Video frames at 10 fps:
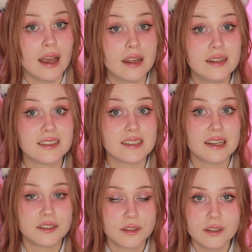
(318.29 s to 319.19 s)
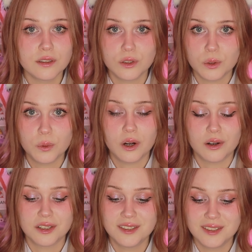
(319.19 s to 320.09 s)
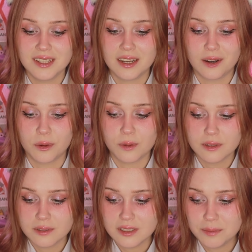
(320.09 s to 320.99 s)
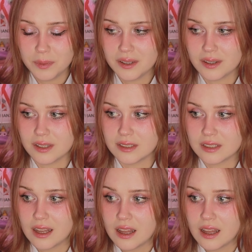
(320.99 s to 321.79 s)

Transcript: and it's actually so hard to get a hold of it because